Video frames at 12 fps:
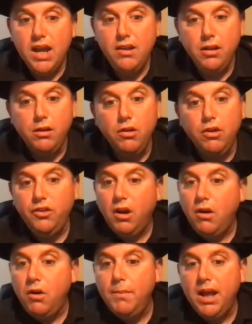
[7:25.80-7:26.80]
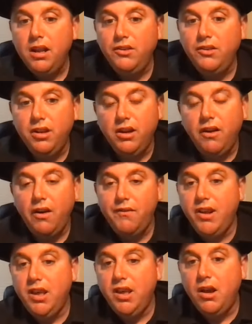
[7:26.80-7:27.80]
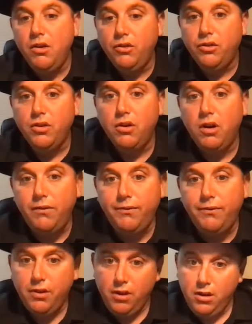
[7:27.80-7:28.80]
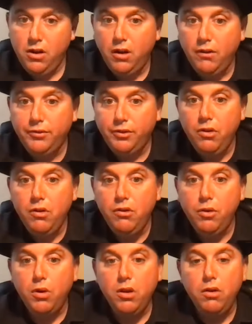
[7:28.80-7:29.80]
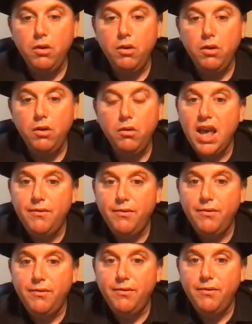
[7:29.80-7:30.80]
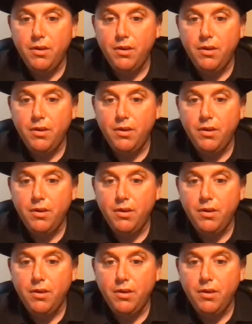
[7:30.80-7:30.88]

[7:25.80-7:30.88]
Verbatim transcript: weight, you lose your whole balance. Your gravity goes off off skew to what you already have